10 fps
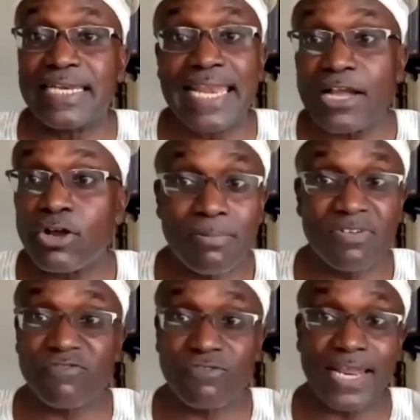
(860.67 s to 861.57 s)
And that common
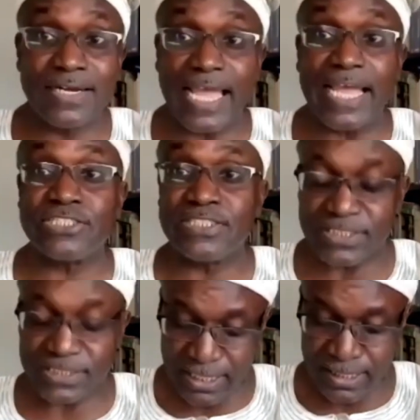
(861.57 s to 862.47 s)
thread, as she
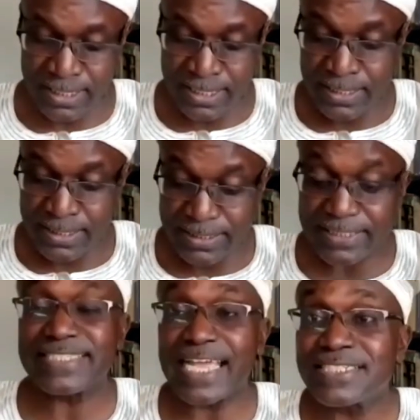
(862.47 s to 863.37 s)
said, it
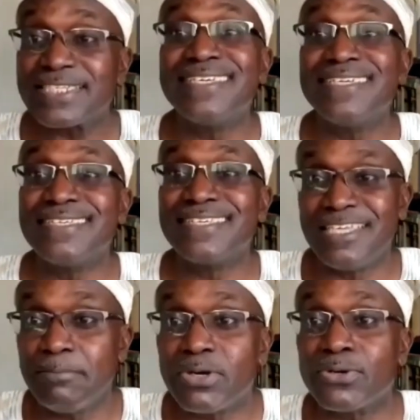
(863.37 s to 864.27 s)
is actually
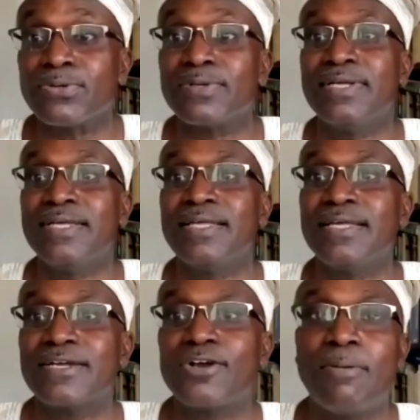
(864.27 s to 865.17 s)
the Igbo
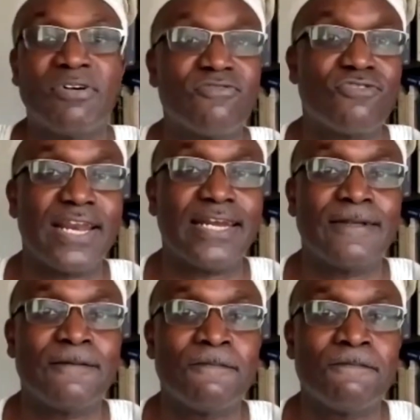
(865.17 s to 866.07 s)
common thread,
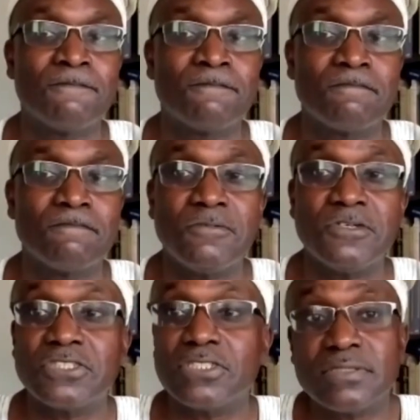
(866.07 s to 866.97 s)

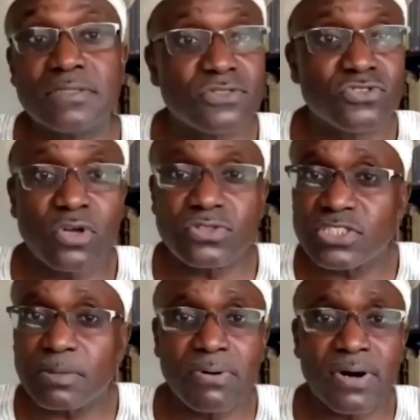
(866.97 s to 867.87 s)
which is not
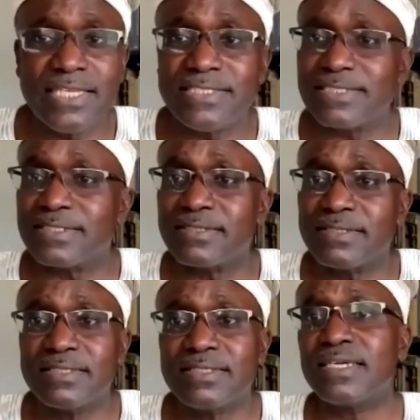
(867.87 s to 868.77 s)
surprising
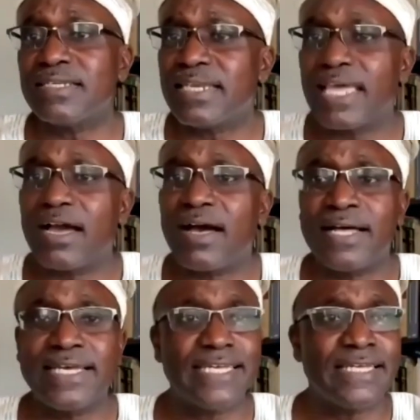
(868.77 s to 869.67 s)
that there
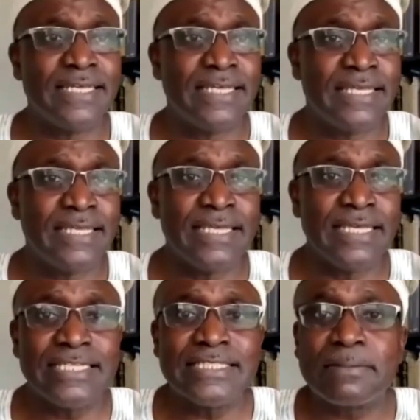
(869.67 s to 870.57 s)
are
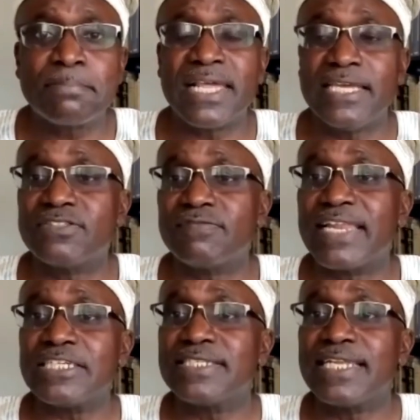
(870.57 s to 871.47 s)
interplays of
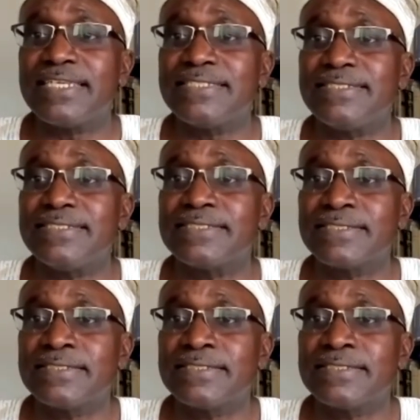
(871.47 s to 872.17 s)
nationalities.